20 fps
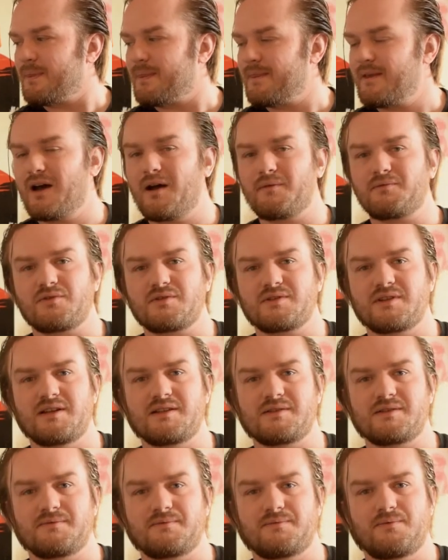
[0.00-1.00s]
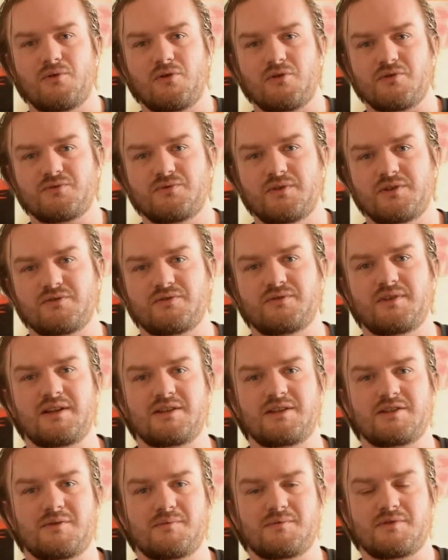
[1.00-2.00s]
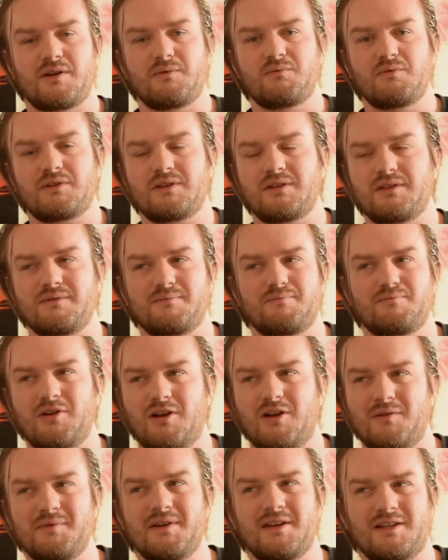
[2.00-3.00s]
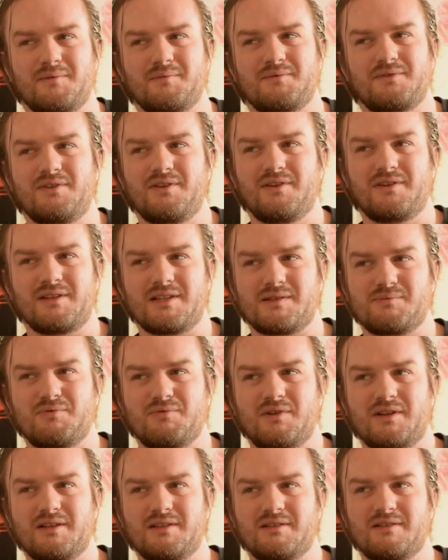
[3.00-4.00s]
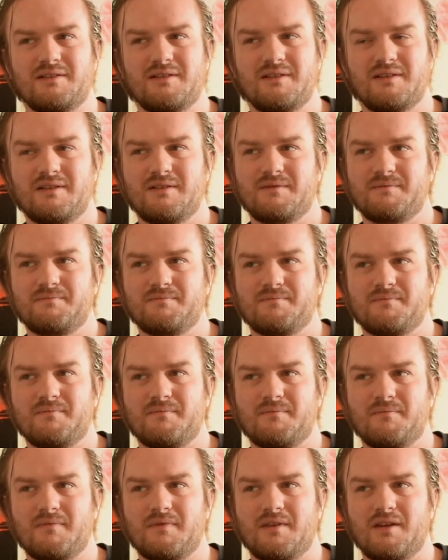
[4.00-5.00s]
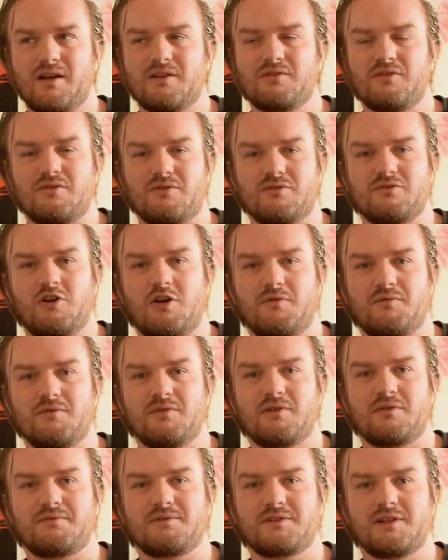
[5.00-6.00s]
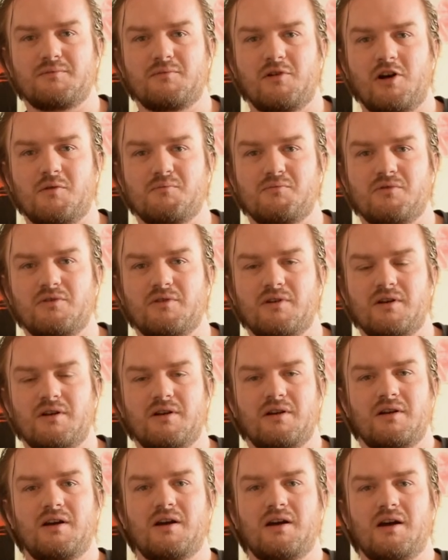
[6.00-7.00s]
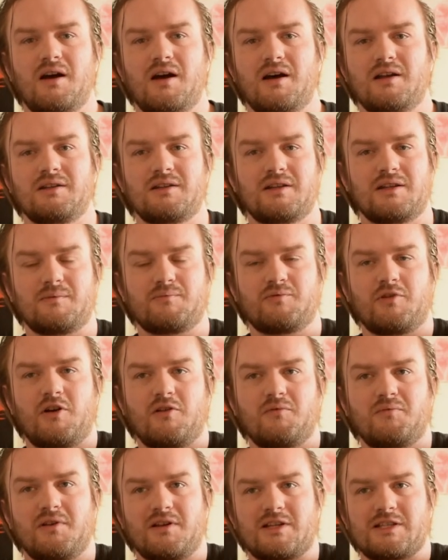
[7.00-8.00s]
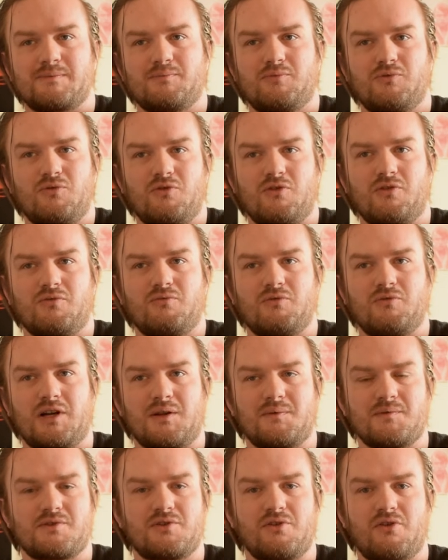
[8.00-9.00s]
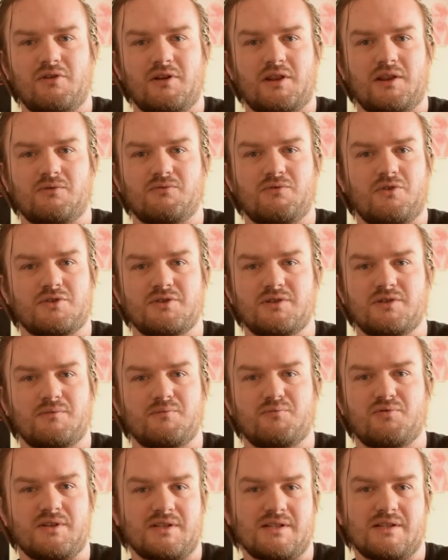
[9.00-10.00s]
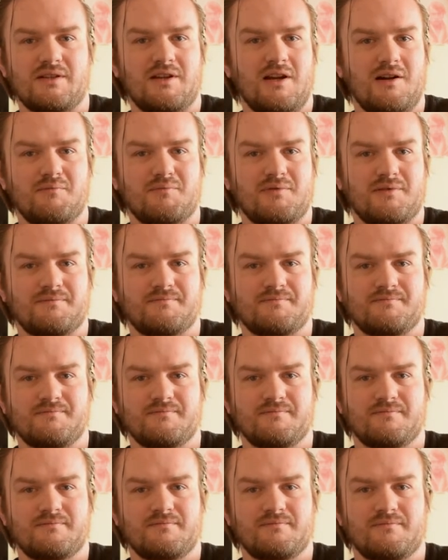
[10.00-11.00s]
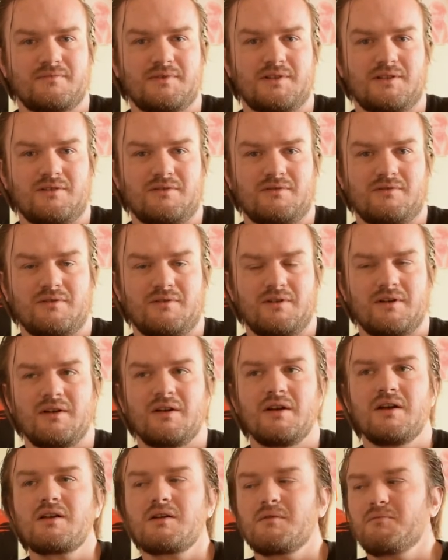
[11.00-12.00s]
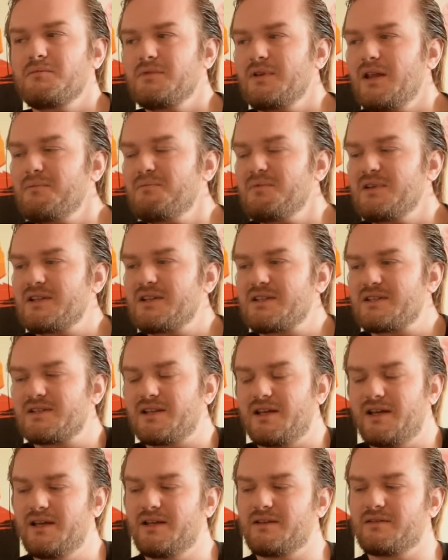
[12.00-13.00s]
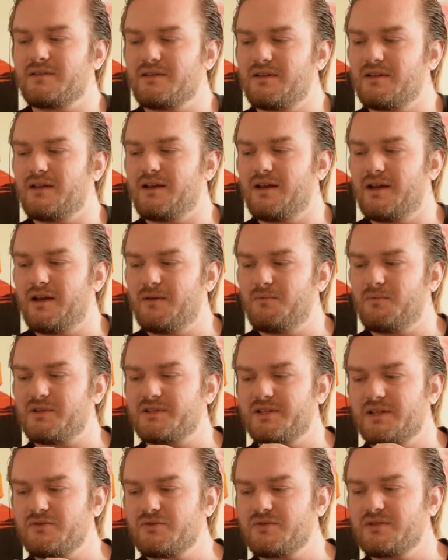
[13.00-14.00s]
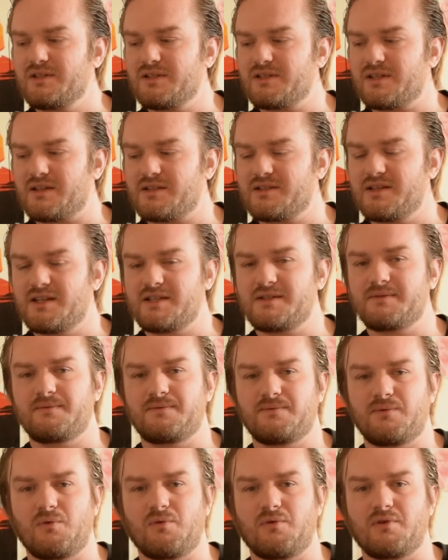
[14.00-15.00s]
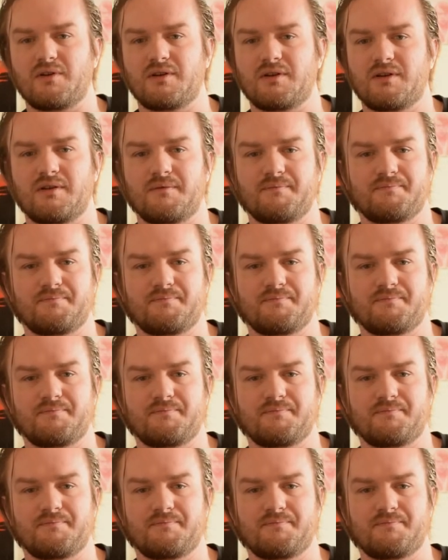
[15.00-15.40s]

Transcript: after season 4 Stranger Things comes out, what they'll probably end up doing is bringing another novel of Jim Hopper, and they'll probably explore what he was doing at the Russian prison camp, you know. That being said, what's interesting is that season 4,